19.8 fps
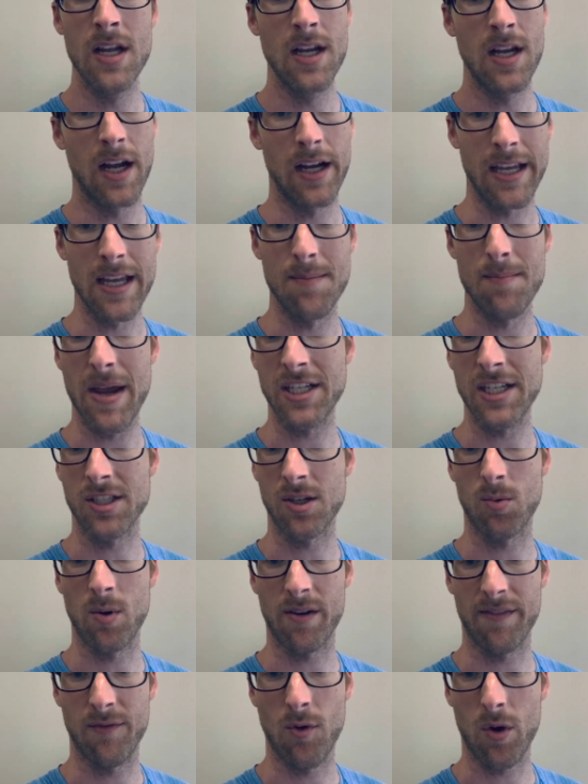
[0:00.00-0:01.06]
again, make sure
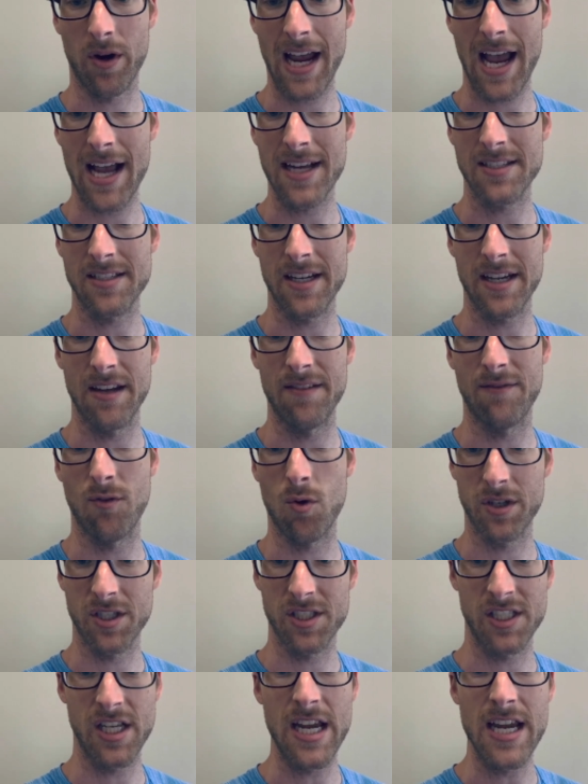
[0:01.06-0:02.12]
we're forecasting and
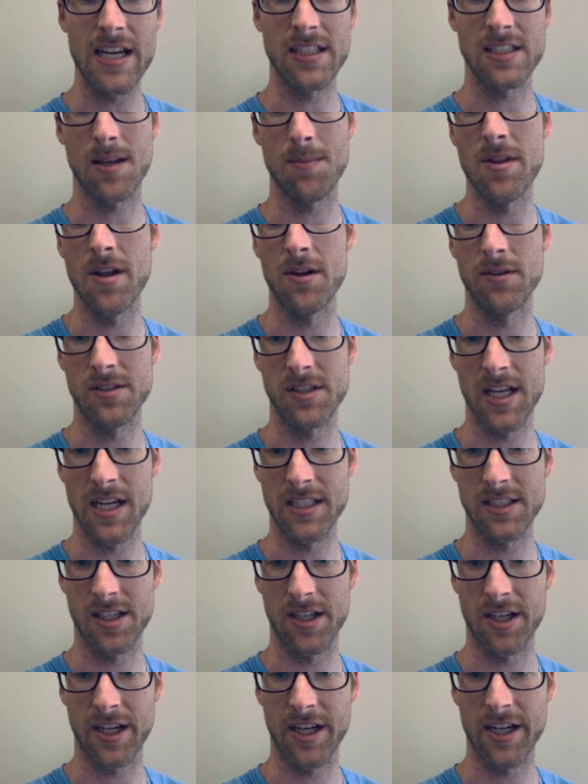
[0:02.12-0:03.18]
foreseeing some of those things
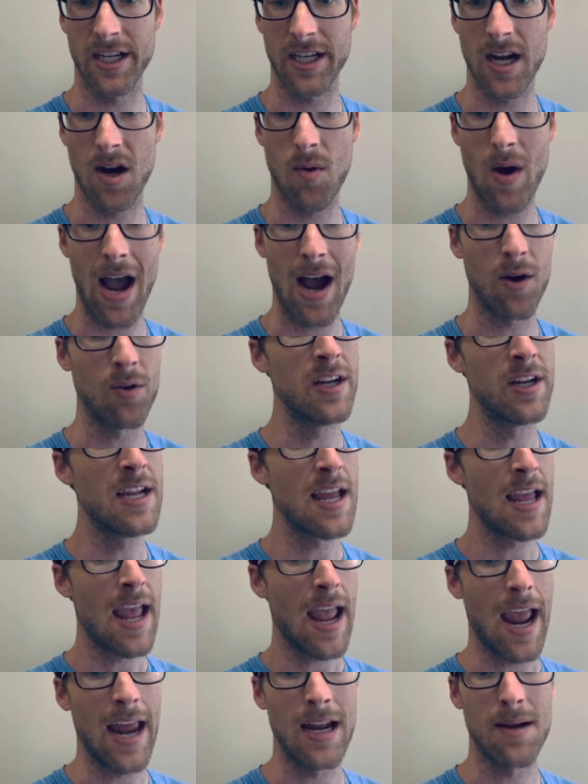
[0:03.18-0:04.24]
that are going to go out,
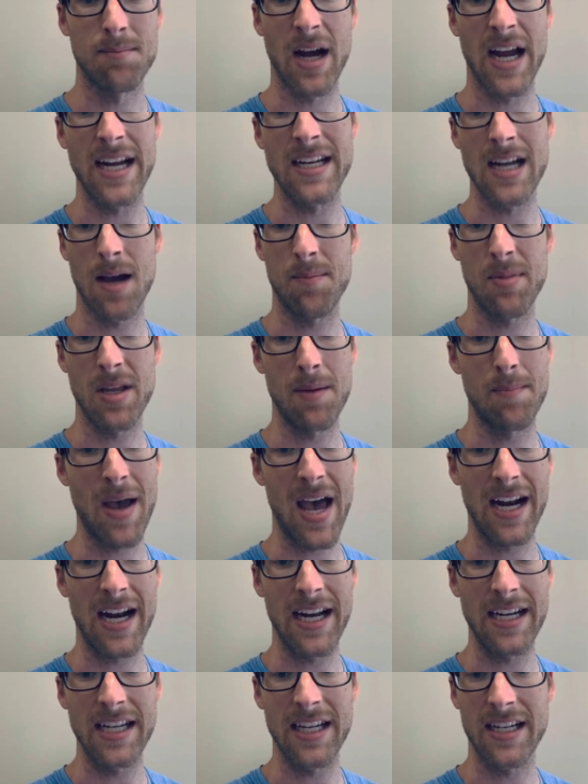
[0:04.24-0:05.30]
and it might not be a bad
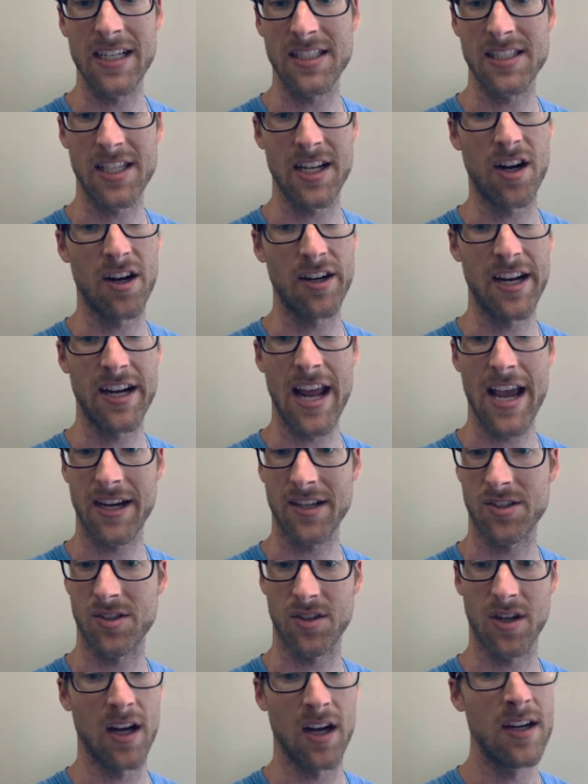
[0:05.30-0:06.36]
idea to sit on an
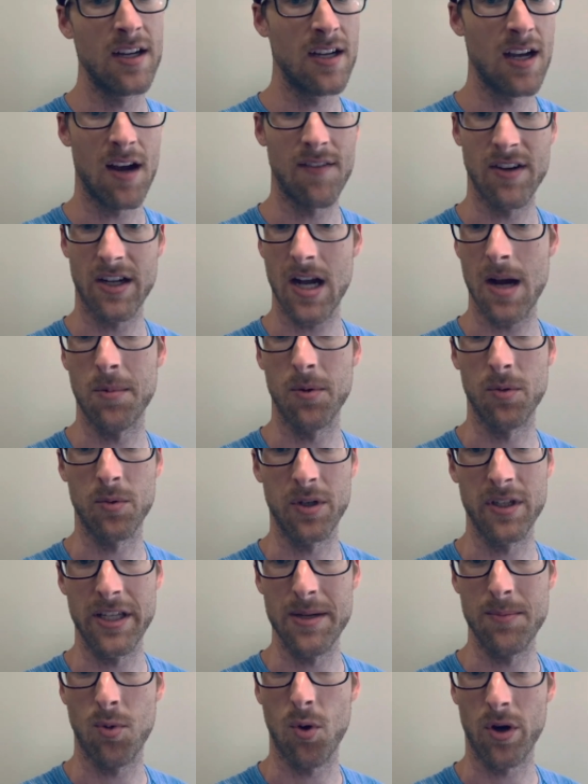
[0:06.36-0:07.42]
extra of a couple
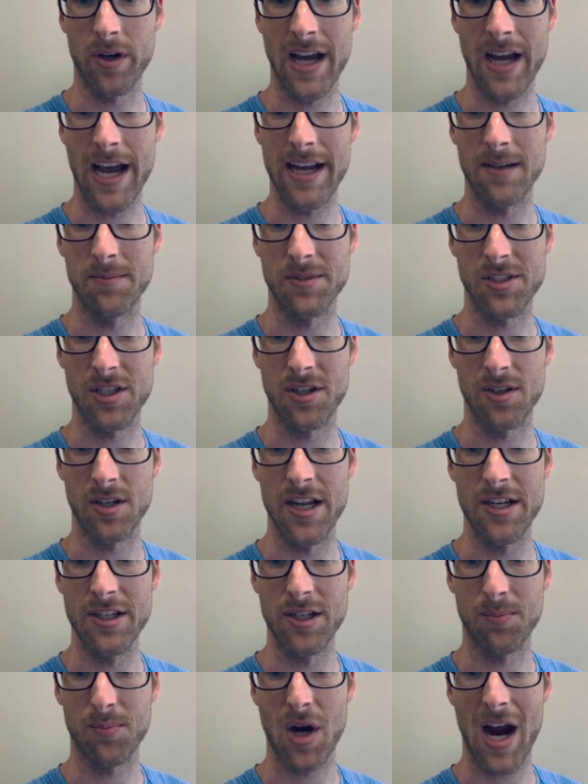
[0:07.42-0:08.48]
really important items
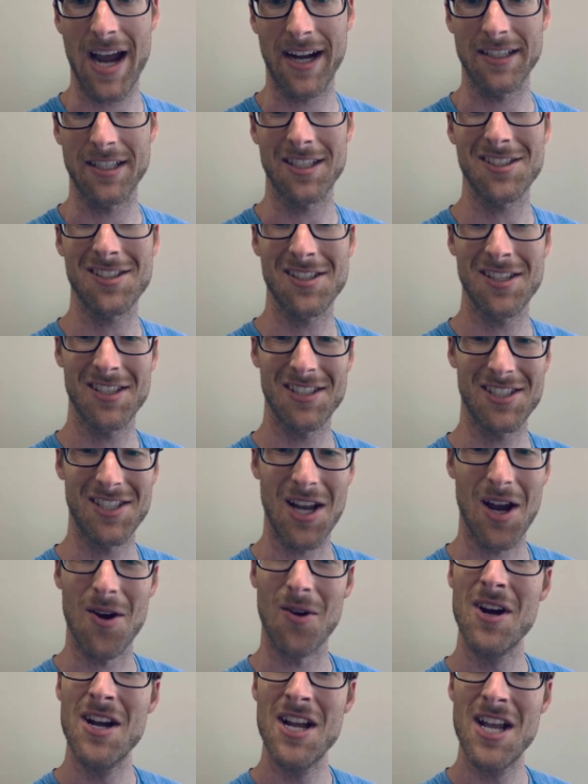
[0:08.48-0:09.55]
in your practice.
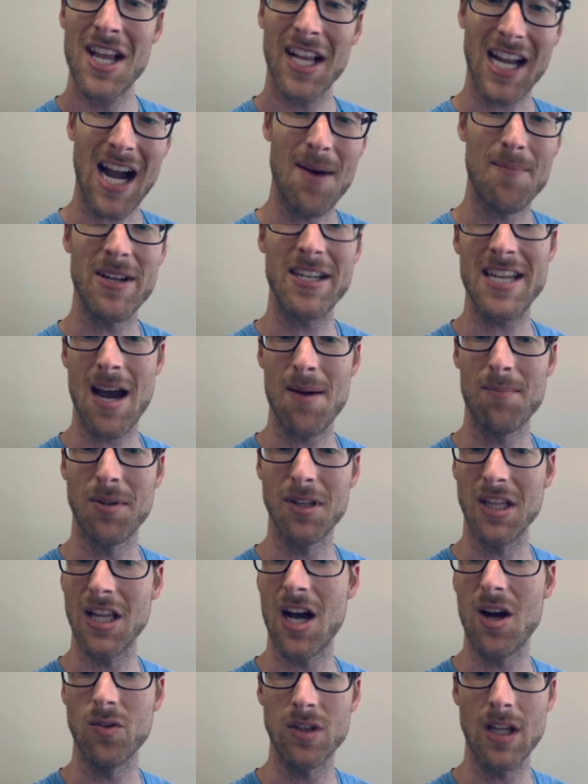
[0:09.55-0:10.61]
So comment down
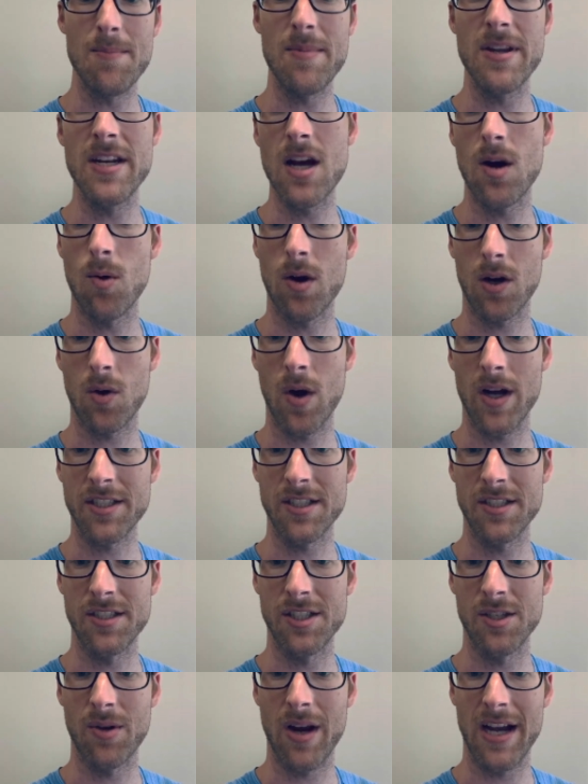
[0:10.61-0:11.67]
below, let me know what
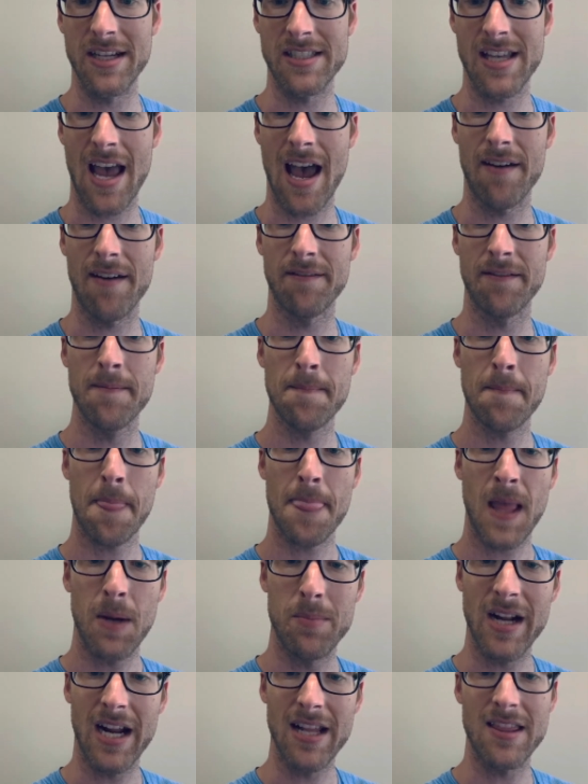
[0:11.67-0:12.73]
questions you guys have,
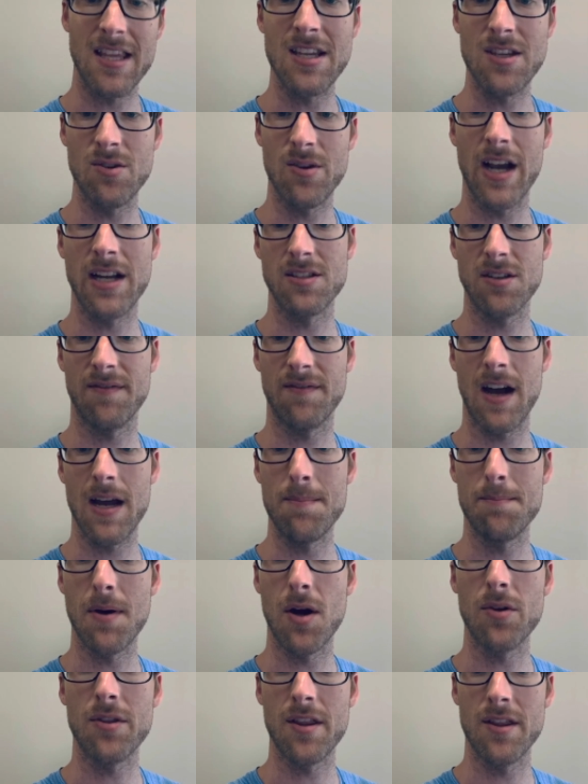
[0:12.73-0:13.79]
but I think you guys will find
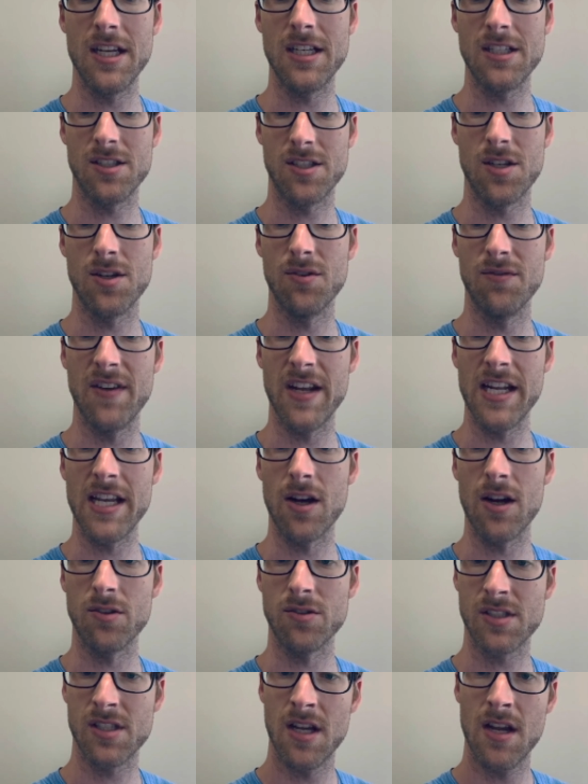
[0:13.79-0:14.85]
both of these 2
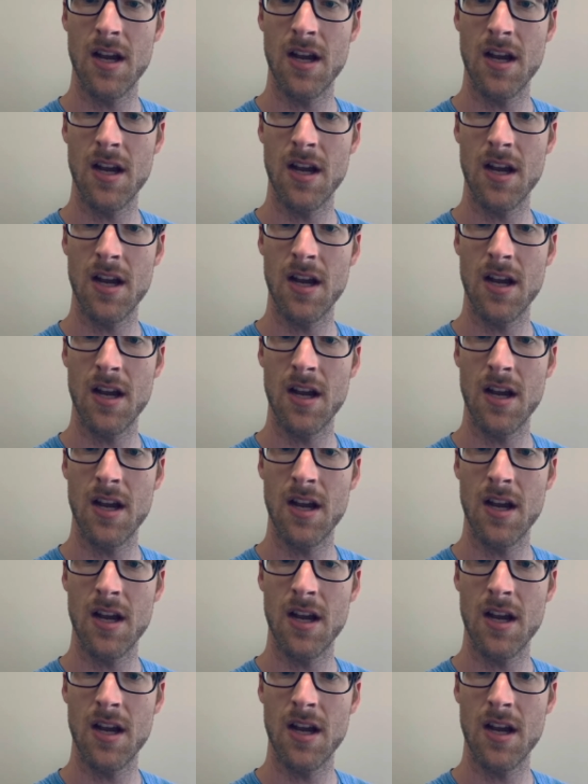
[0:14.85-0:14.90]
videos